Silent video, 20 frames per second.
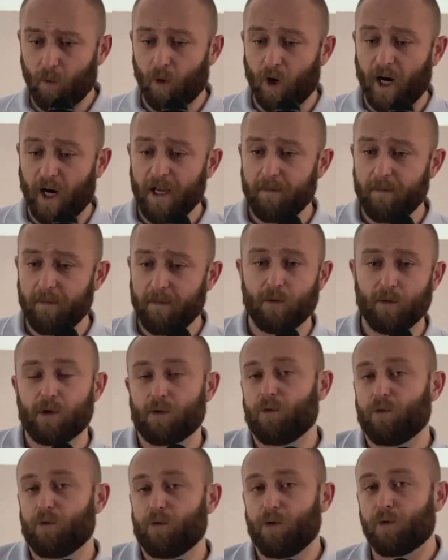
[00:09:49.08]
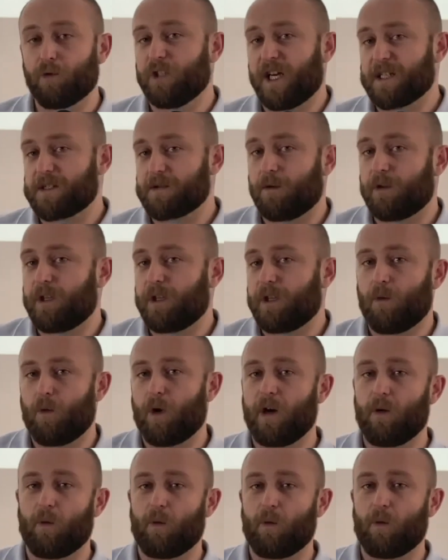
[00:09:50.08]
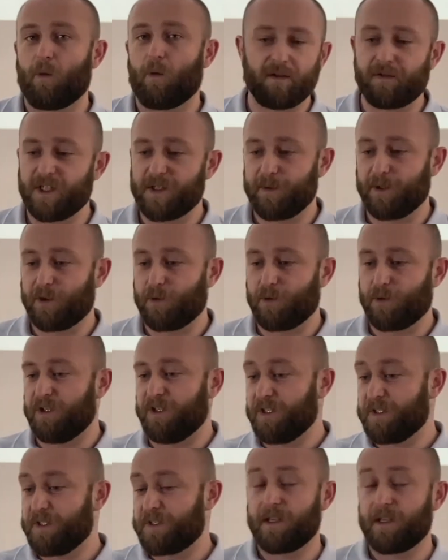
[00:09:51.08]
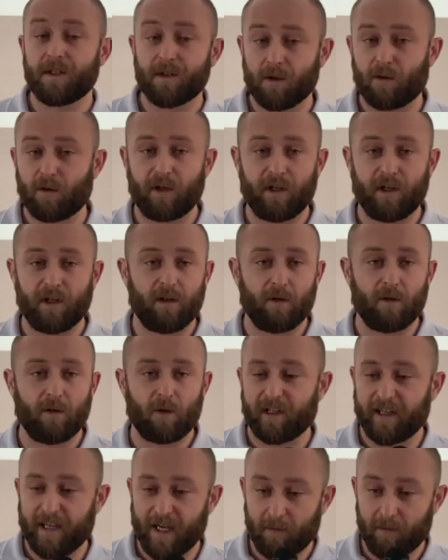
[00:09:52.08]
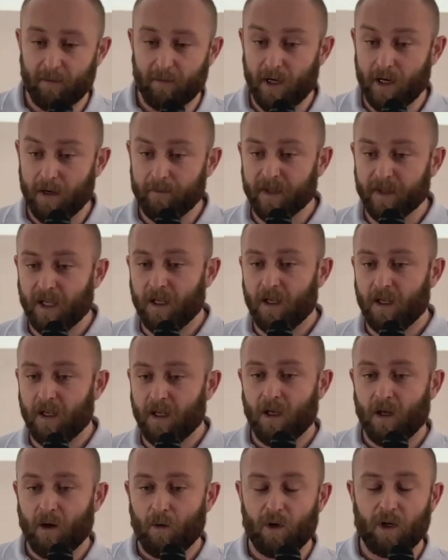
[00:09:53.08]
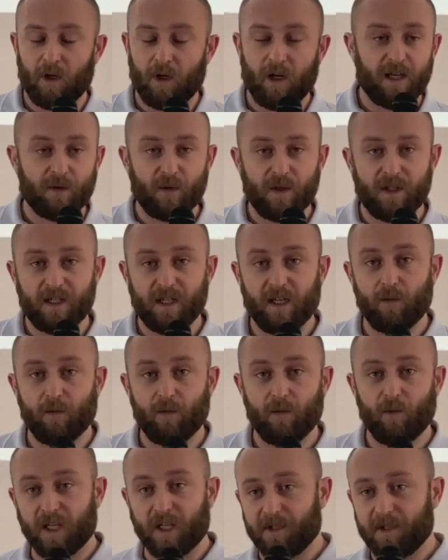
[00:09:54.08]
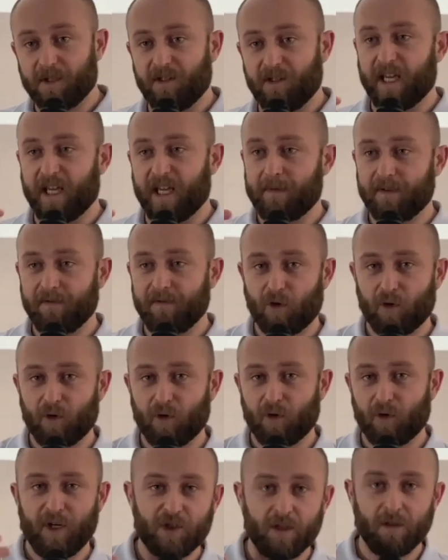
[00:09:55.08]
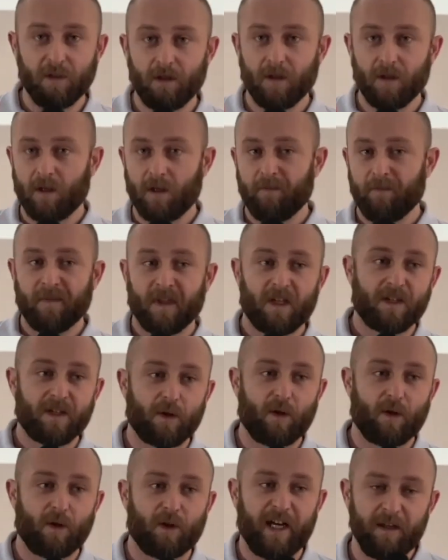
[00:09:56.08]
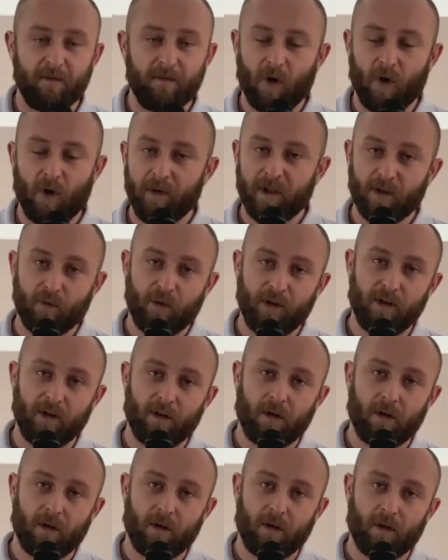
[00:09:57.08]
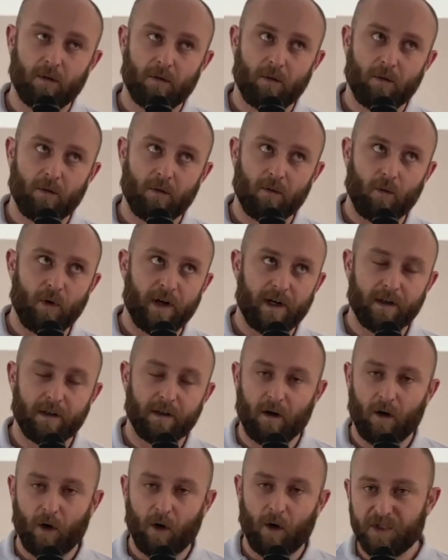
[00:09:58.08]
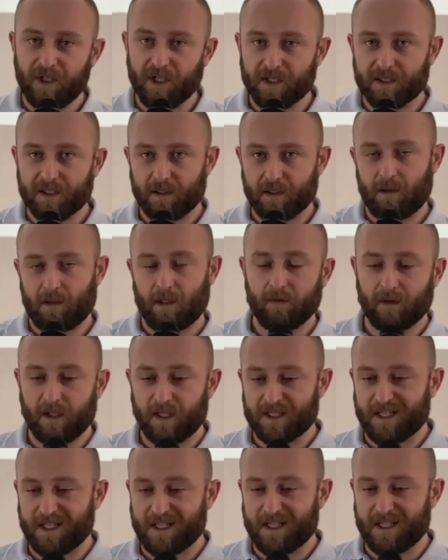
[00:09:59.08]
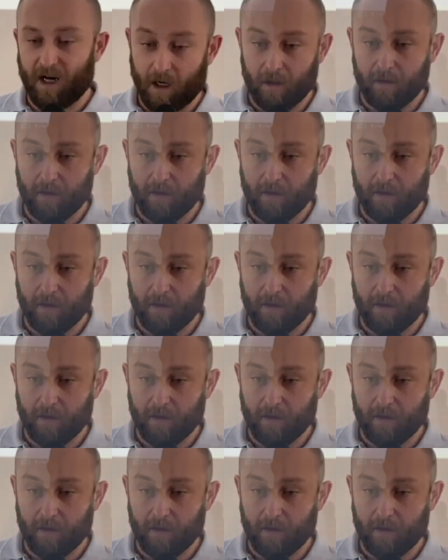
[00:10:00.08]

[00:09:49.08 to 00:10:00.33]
I mean, you could ask, okay, why? What's the difference between this sensor and a normal camera? Well, as we said, we keep the depth information. So at any moment, we know where the objects around us are.